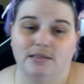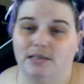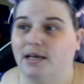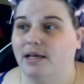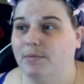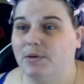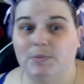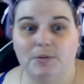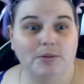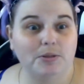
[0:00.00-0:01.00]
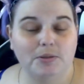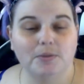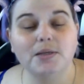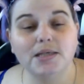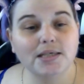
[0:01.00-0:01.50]
I got people in New
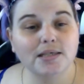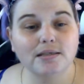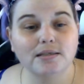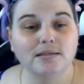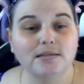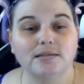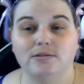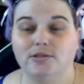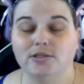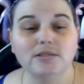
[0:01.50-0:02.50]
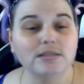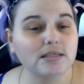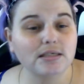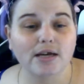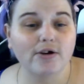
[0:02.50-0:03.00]
York, New
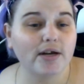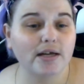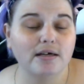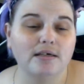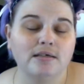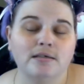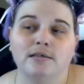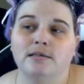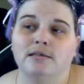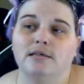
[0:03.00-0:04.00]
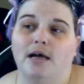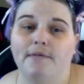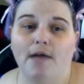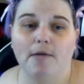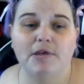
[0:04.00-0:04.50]
Jersey area.
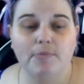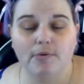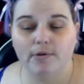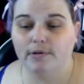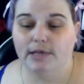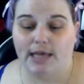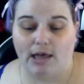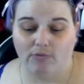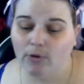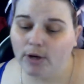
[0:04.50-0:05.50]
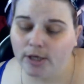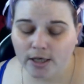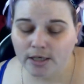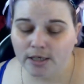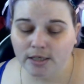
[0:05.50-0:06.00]
I've got people in
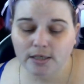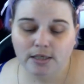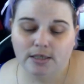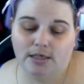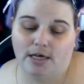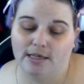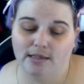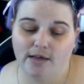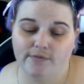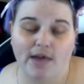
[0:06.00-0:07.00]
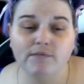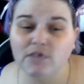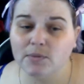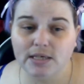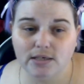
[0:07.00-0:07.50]
California. I love
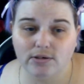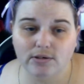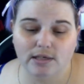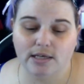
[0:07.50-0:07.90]
everybody dearly.